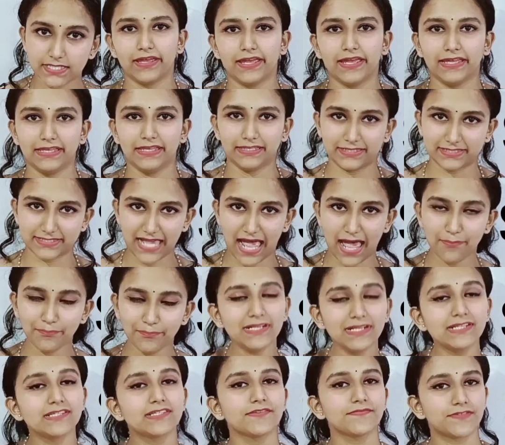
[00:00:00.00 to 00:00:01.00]

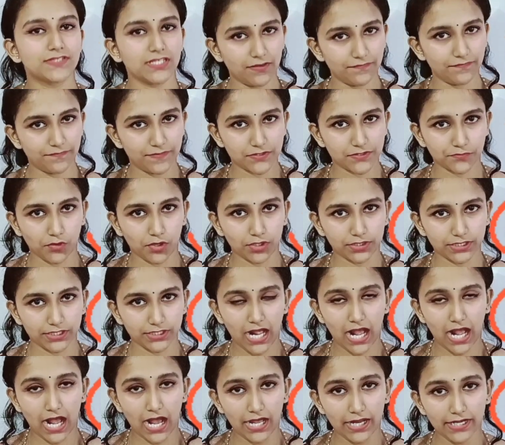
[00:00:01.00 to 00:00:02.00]
Examples of surface water
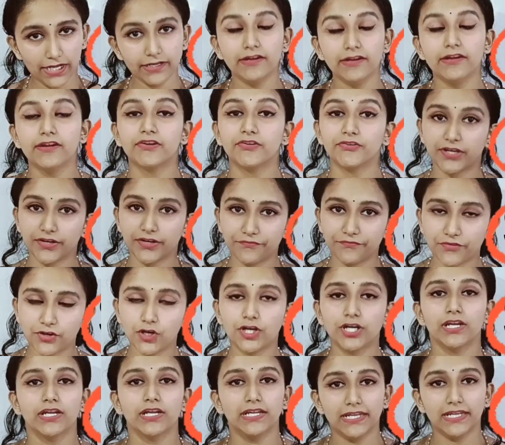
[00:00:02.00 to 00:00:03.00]
are
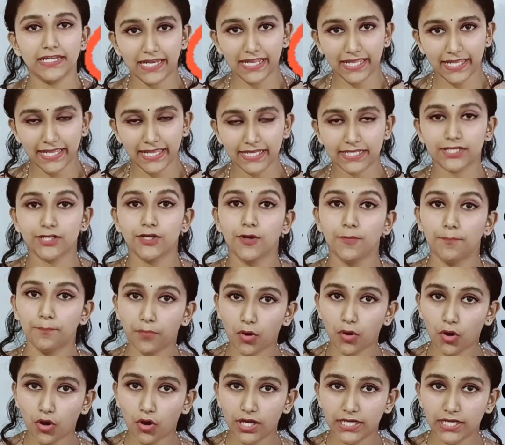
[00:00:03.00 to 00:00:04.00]
river, lake,
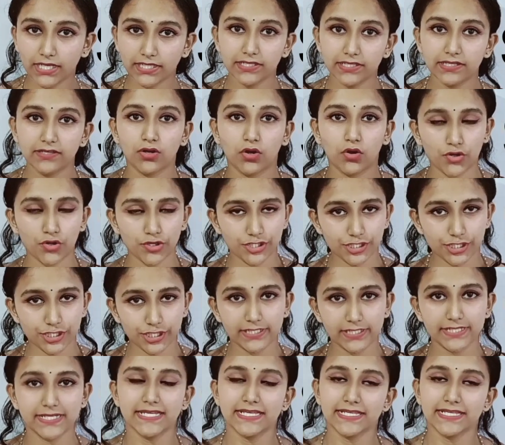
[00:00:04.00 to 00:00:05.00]
pond,
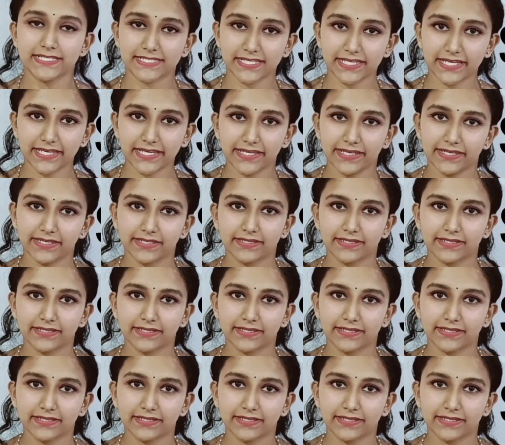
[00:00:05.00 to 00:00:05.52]
ocean, sea.